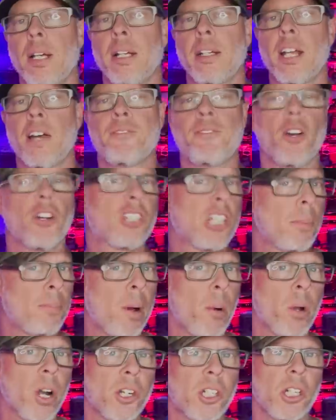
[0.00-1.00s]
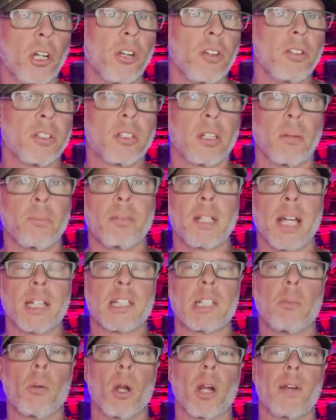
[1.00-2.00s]
Now, first up, I want to show you some
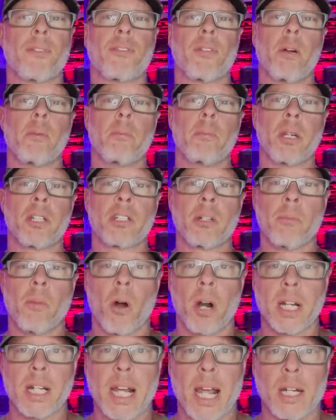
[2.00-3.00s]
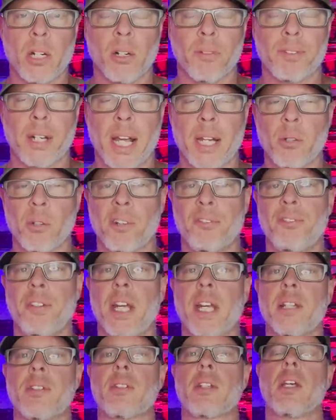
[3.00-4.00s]
testimony from Mr. Marty Daniel of Daniel
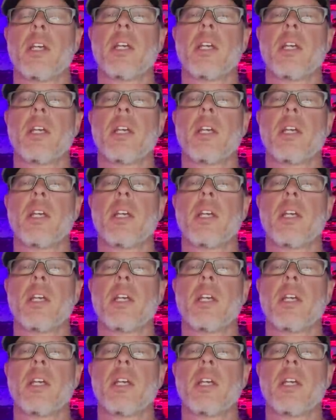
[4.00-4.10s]
Defense.